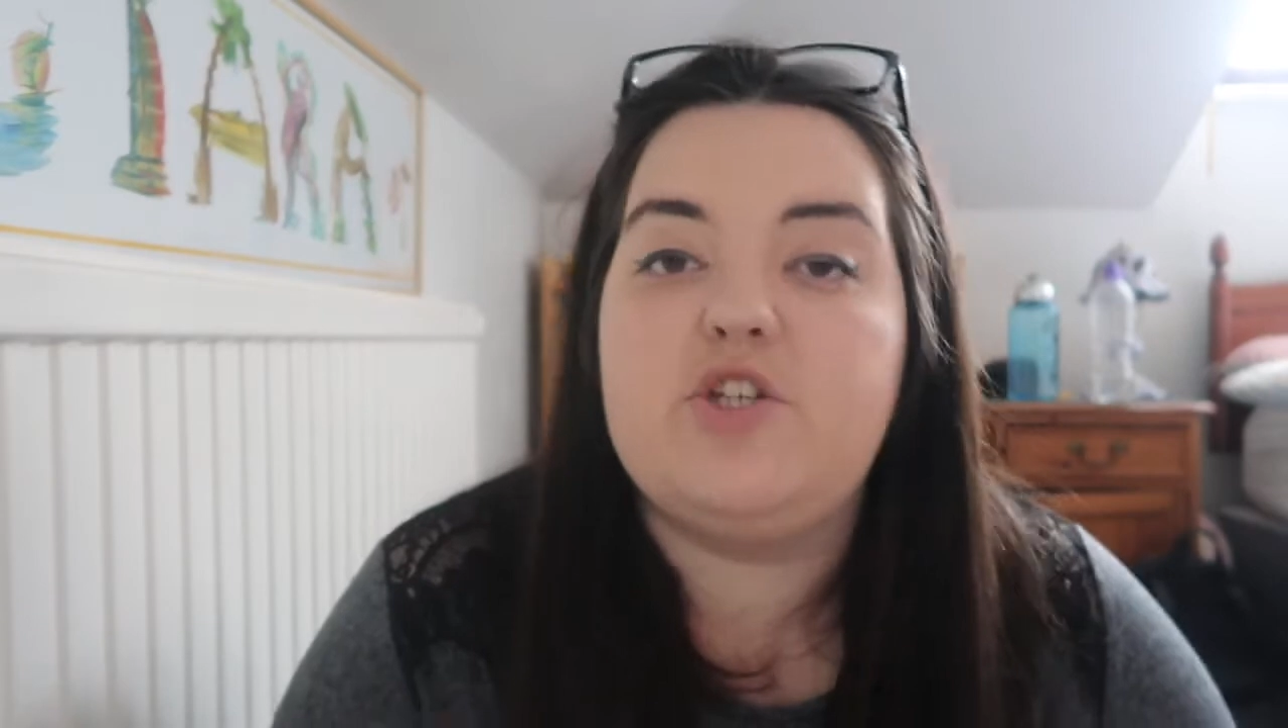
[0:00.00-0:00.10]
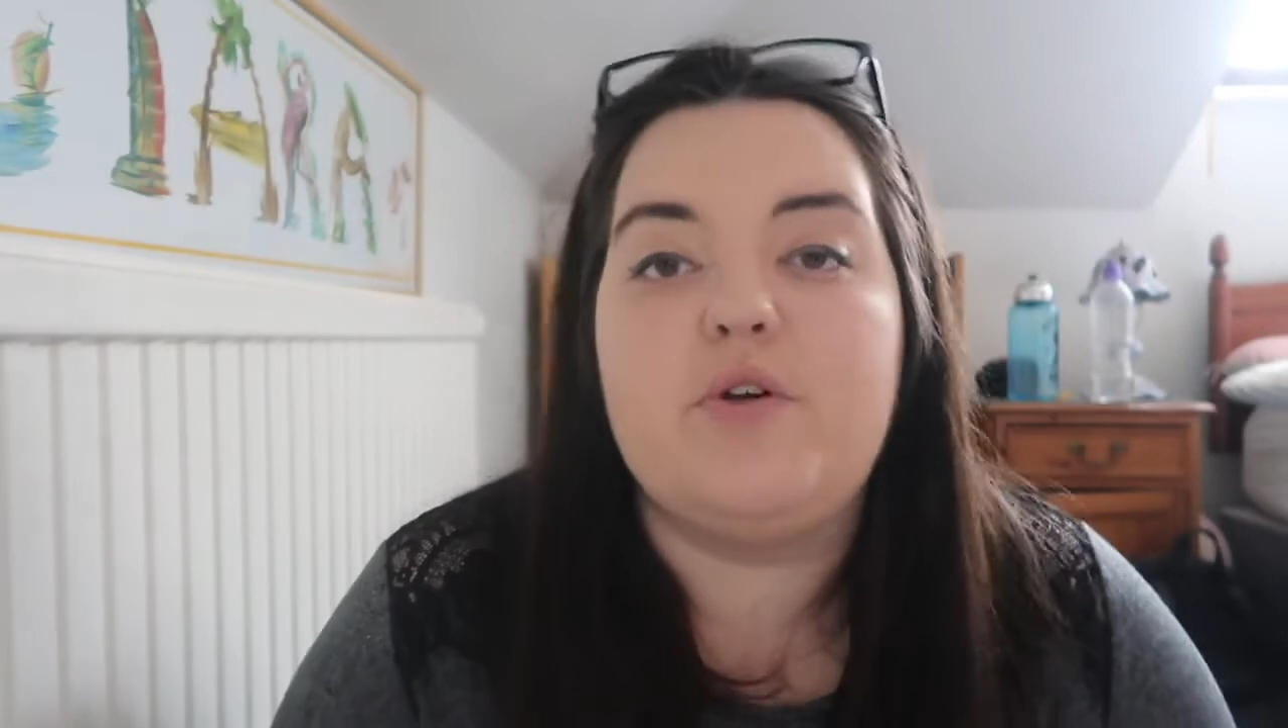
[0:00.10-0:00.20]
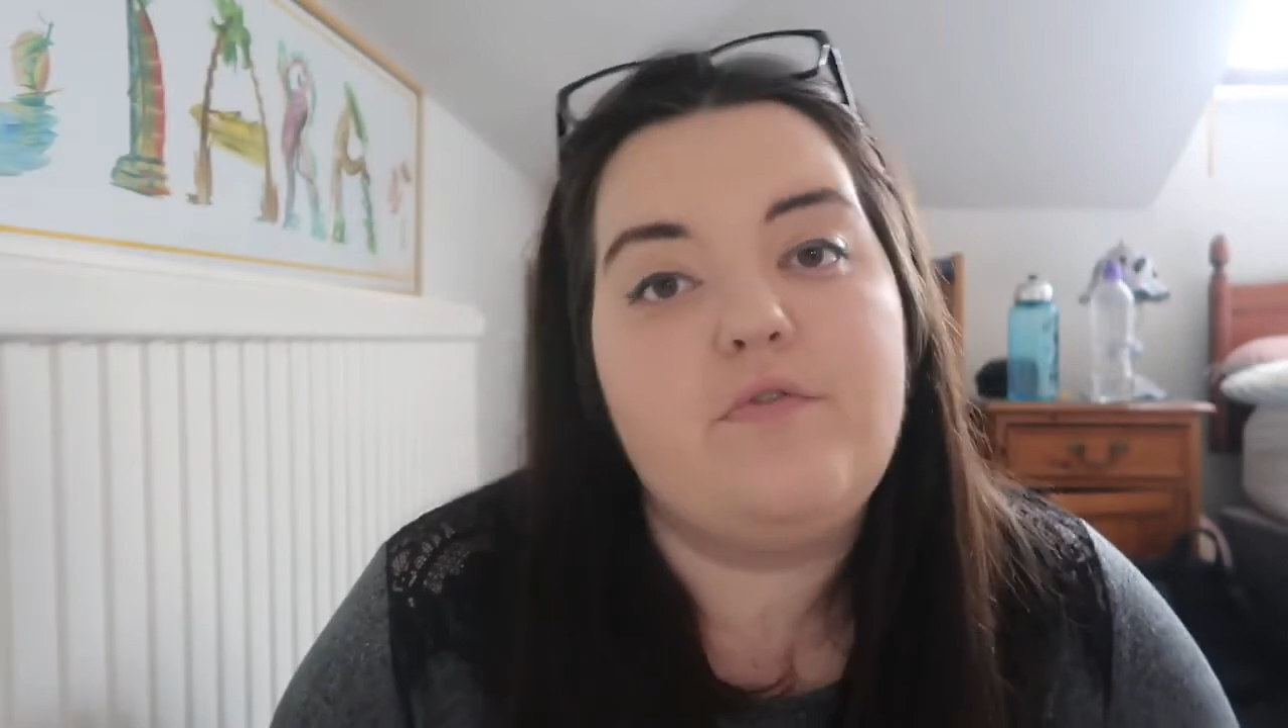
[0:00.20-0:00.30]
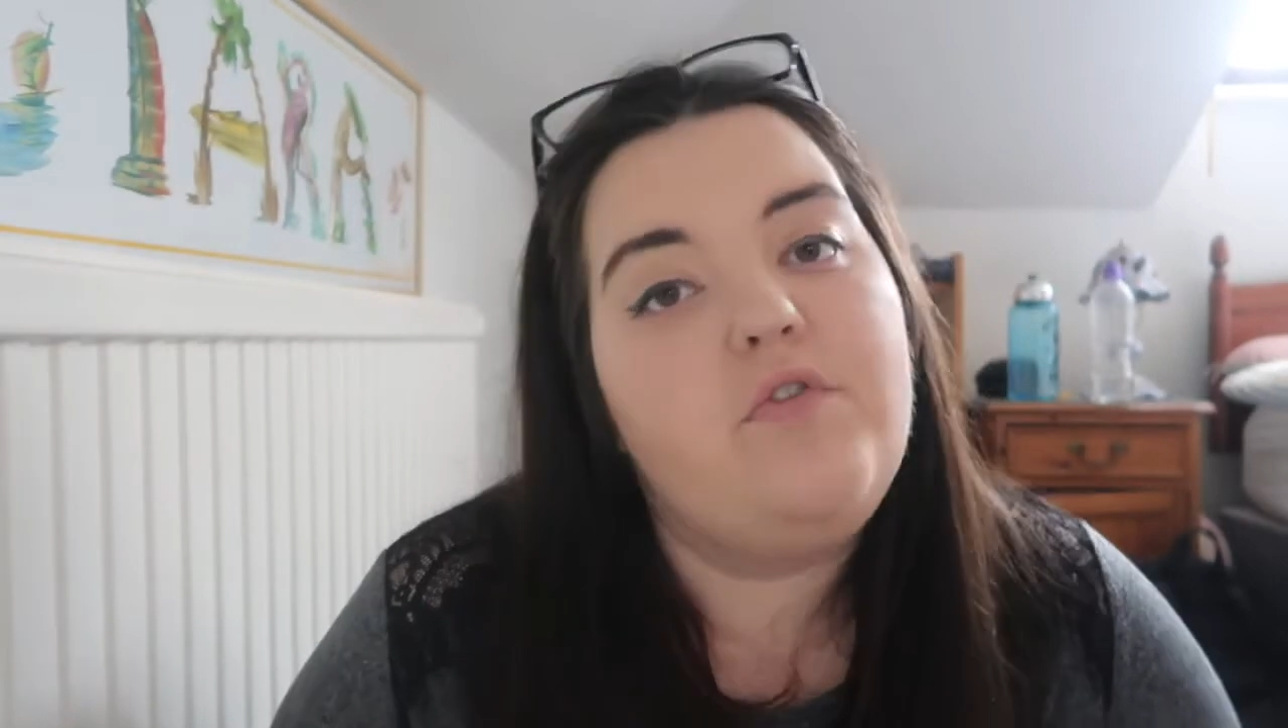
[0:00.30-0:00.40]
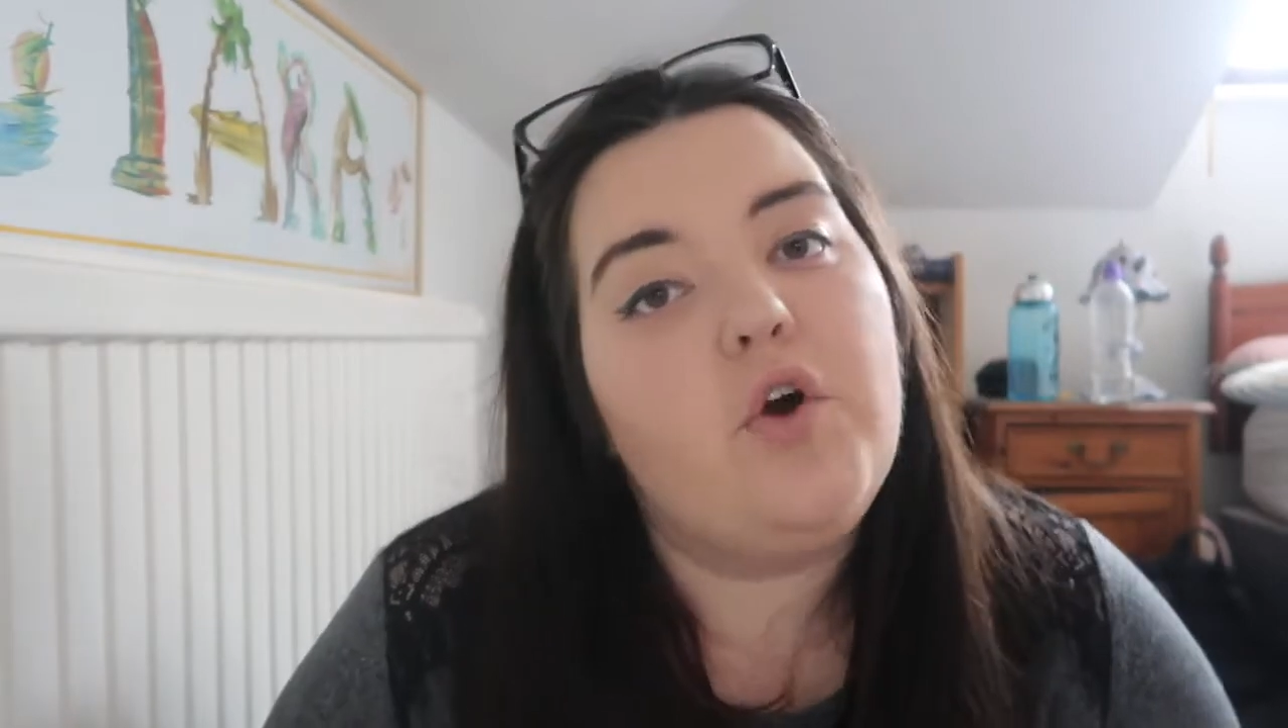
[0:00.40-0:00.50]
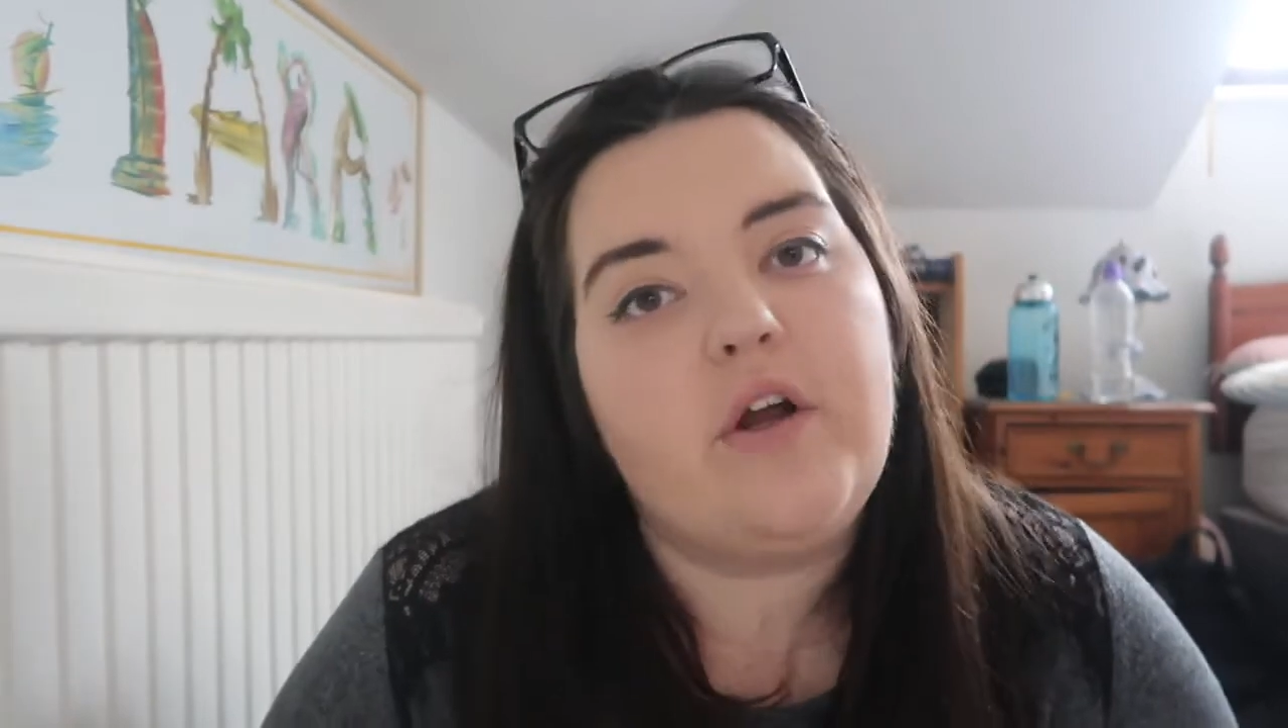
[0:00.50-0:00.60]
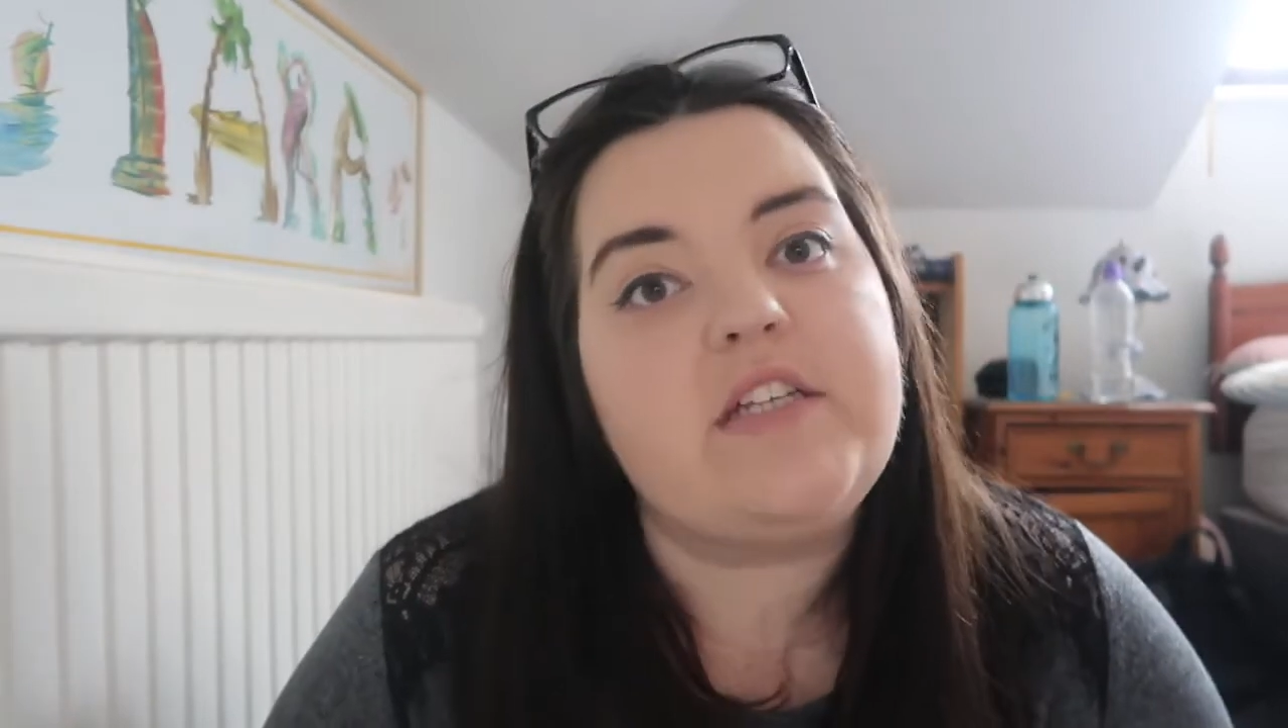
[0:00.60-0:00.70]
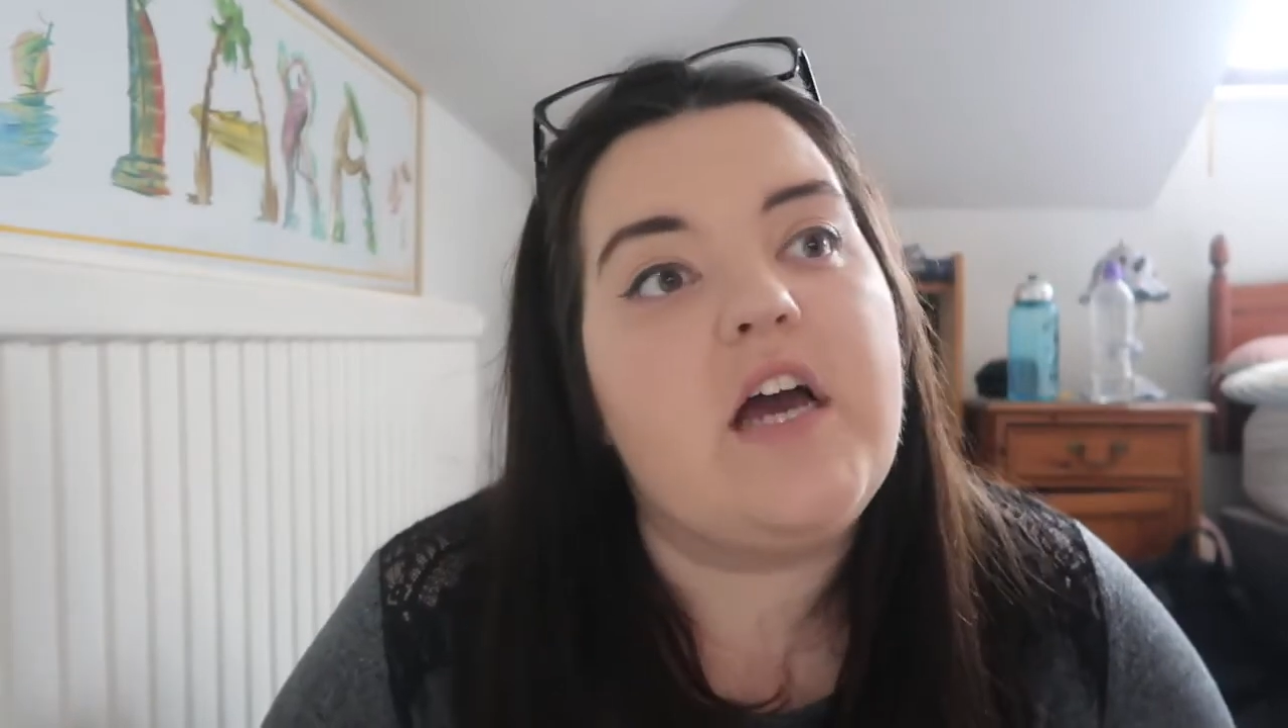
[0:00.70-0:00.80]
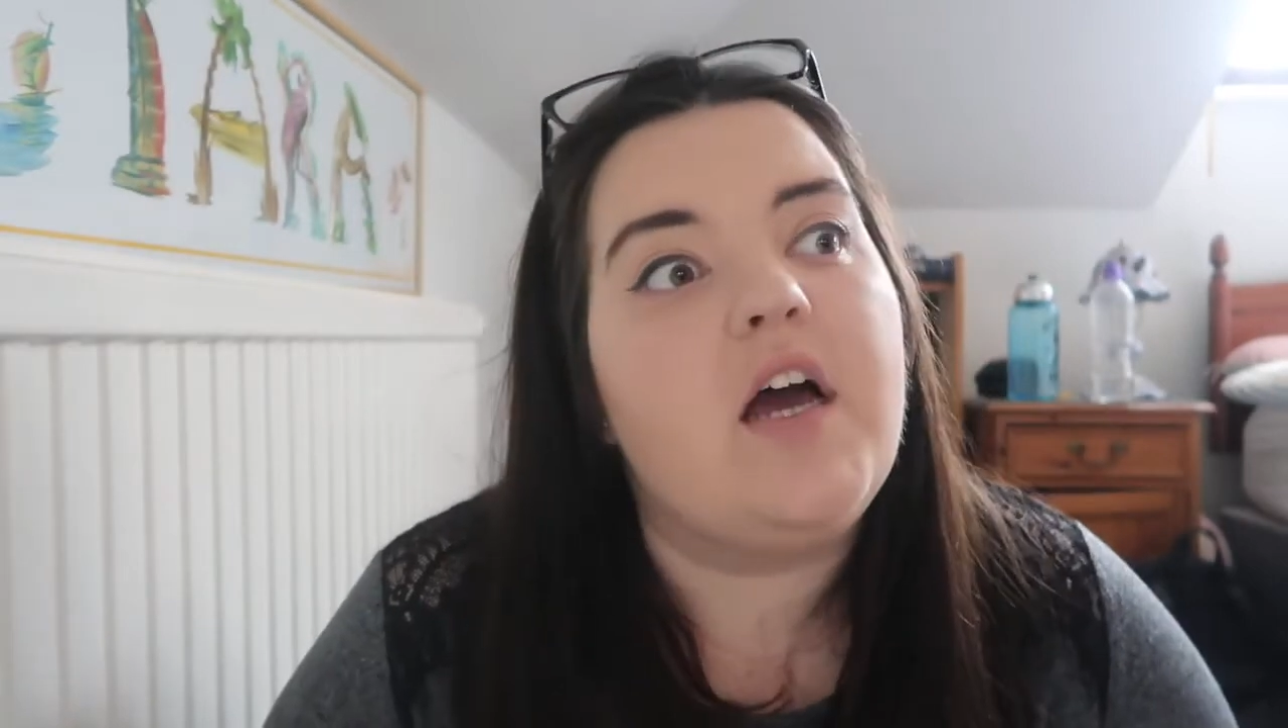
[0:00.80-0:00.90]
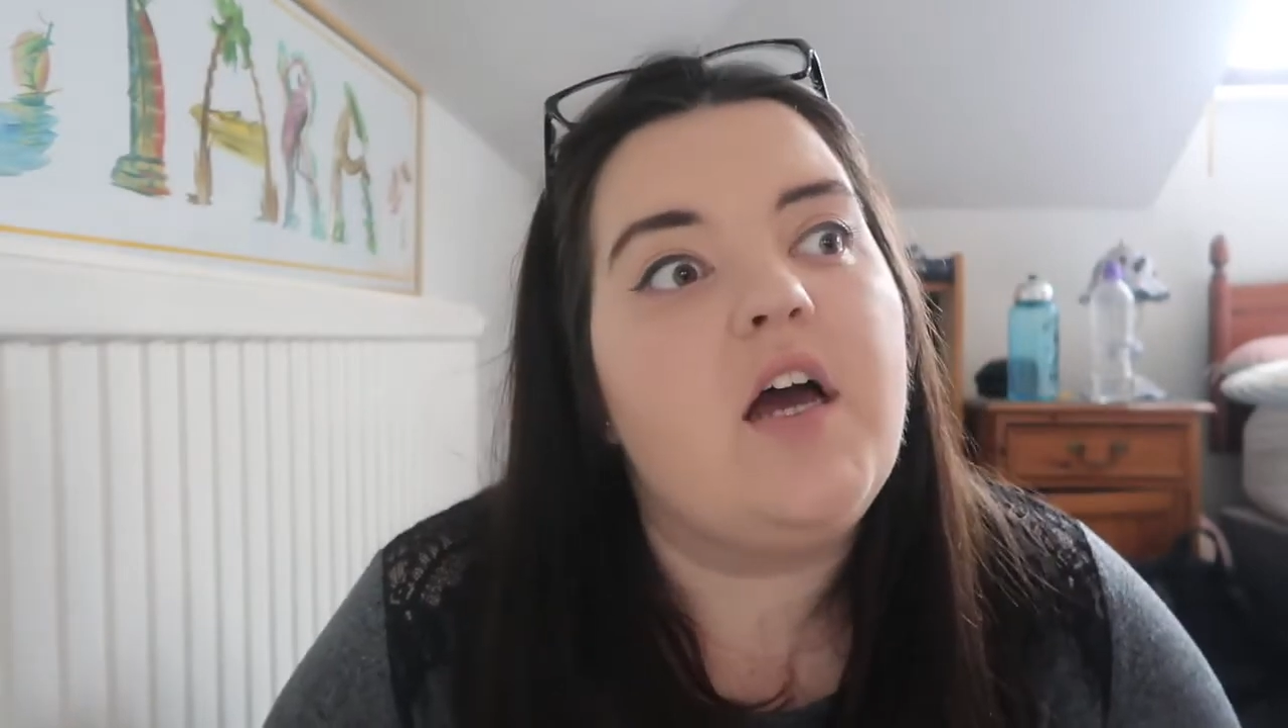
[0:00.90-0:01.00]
do in Florida,